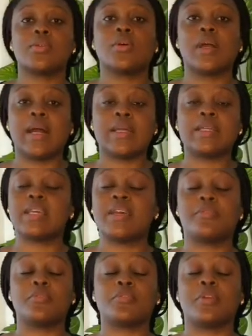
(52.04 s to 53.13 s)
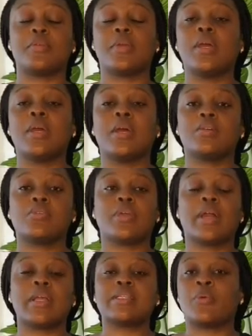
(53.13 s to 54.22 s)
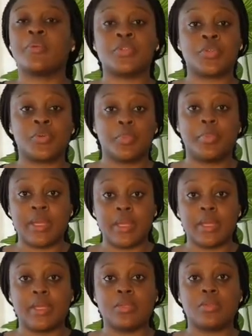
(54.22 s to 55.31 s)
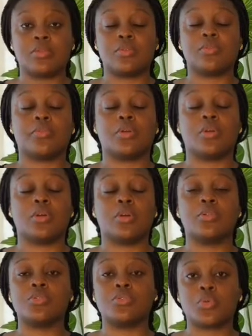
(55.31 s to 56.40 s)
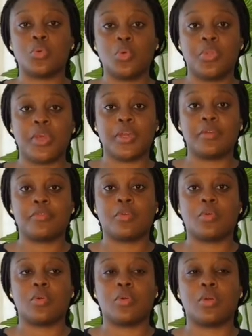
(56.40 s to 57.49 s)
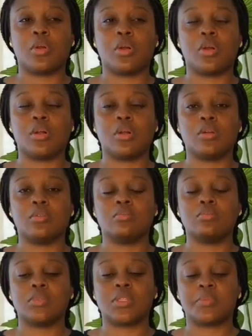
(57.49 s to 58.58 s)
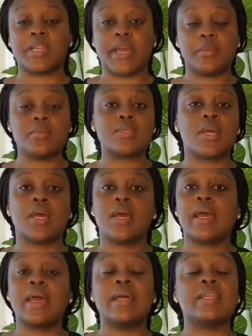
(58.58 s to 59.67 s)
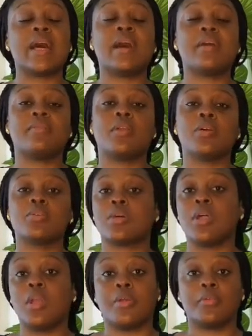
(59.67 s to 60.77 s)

guys, I went to Benin to school there for sometimes. And I've lost a lot of